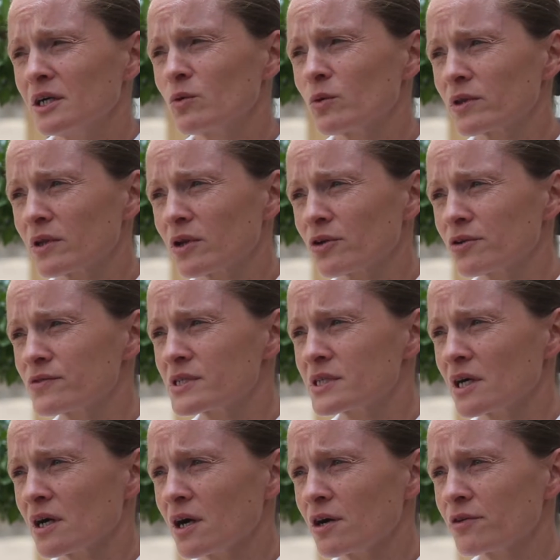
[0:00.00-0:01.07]
with a lot of
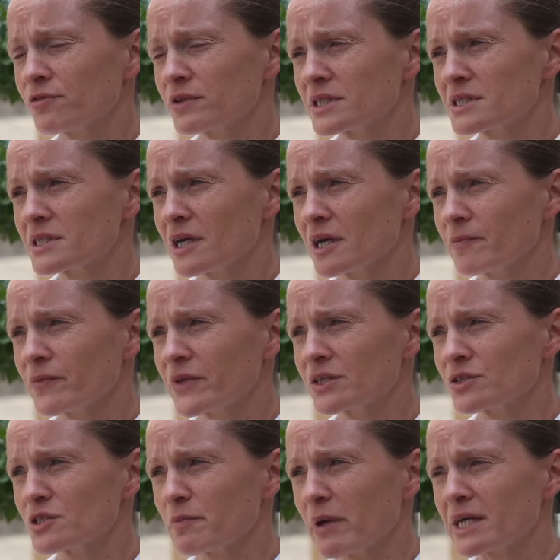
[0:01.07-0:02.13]
staff, it
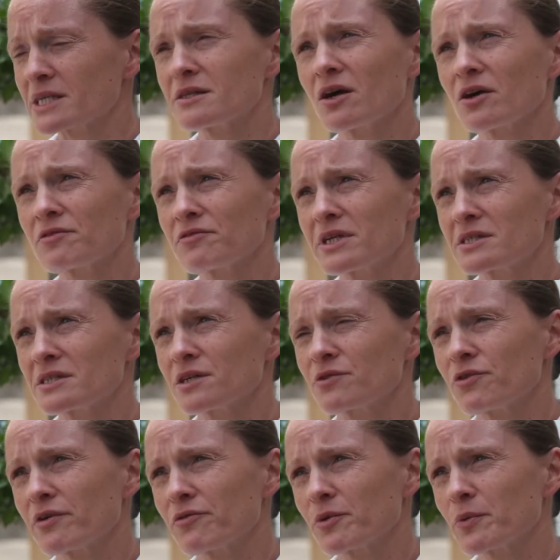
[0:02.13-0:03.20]
just makes life easier
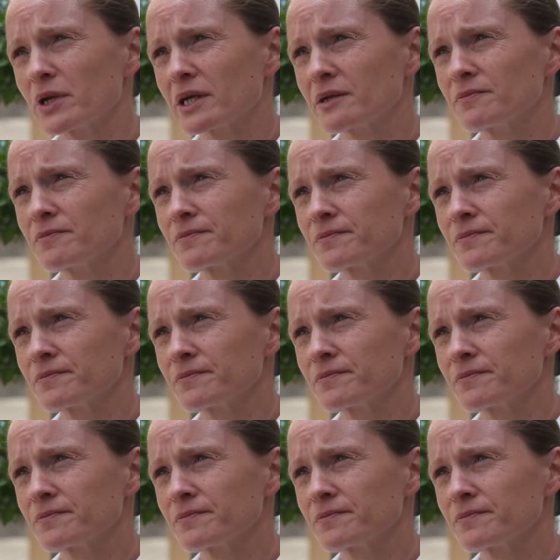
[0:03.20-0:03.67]
for everybody.